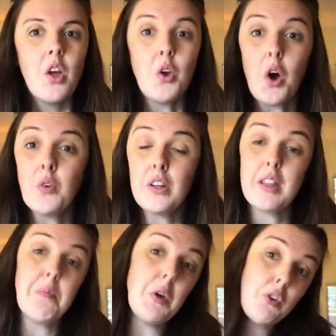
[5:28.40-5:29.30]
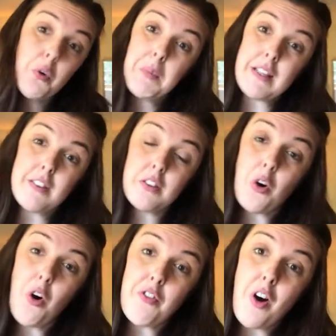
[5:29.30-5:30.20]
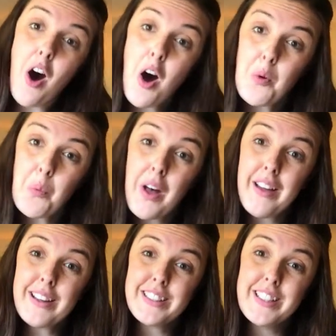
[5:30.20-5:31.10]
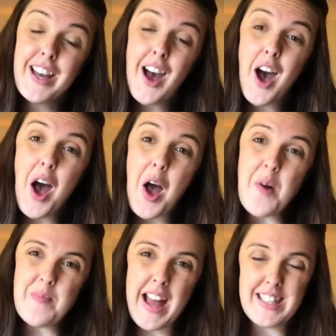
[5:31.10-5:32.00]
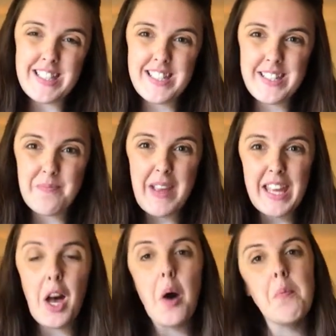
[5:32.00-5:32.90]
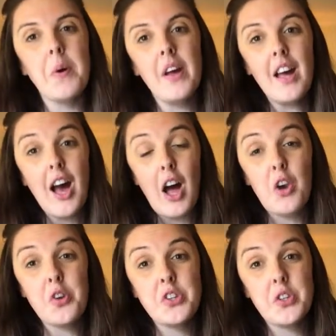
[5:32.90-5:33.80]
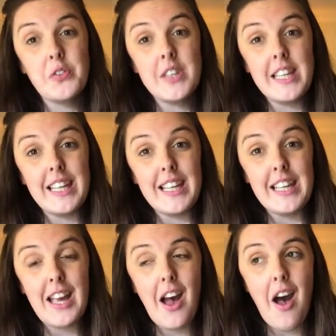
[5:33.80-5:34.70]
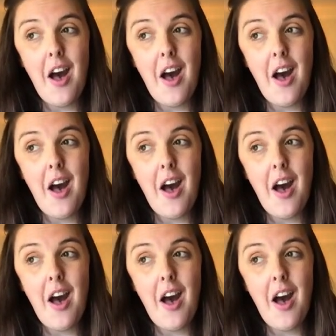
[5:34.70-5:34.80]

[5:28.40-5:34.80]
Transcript: not only are they beautiful pieces of artwork and make up a lot of the